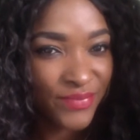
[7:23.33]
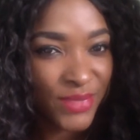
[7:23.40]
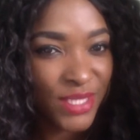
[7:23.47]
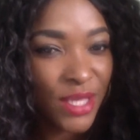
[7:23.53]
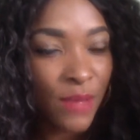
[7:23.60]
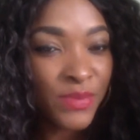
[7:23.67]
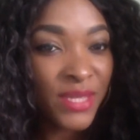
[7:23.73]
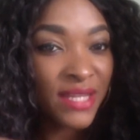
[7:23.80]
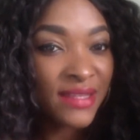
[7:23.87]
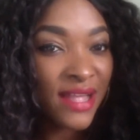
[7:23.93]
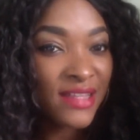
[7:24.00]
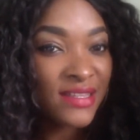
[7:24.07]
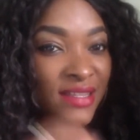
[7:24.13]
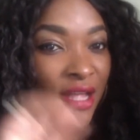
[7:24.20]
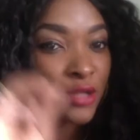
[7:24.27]
Something
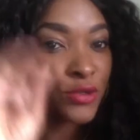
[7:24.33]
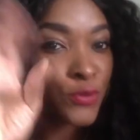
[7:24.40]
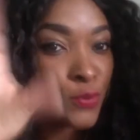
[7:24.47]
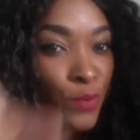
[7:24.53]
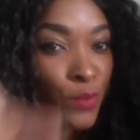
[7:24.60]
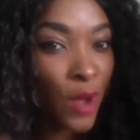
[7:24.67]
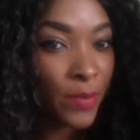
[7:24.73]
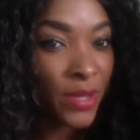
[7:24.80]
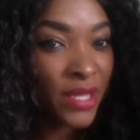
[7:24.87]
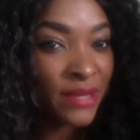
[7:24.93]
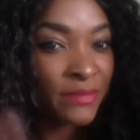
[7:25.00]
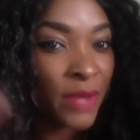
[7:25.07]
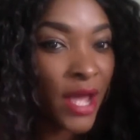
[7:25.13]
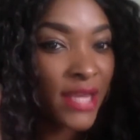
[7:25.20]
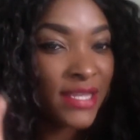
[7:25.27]
that's not too popping,
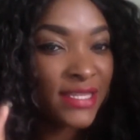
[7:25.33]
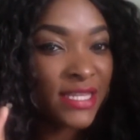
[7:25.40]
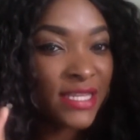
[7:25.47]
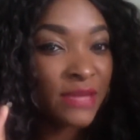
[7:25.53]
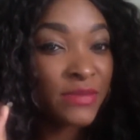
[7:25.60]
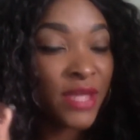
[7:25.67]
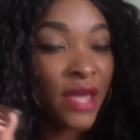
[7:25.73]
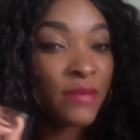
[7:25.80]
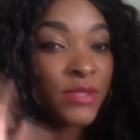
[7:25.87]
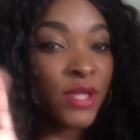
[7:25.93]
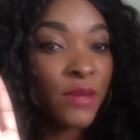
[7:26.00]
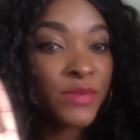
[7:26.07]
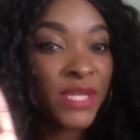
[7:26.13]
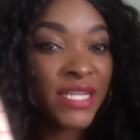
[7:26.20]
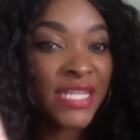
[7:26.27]
but at the same time,
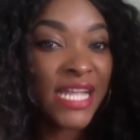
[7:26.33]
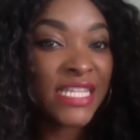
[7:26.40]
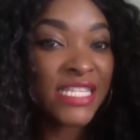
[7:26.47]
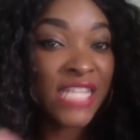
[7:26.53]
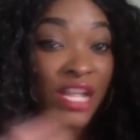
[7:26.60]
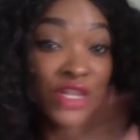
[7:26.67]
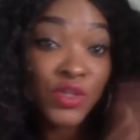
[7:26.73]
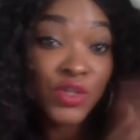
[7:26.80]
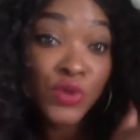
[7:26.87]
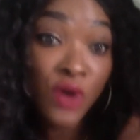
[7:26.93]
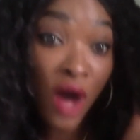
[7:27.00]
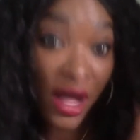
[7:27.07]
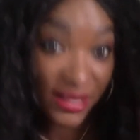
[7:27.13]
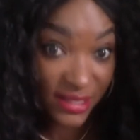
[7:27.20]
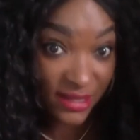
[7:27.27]
something that's not too
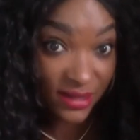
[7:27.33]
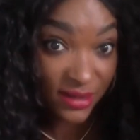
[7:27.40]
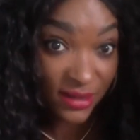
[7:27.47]
gothic.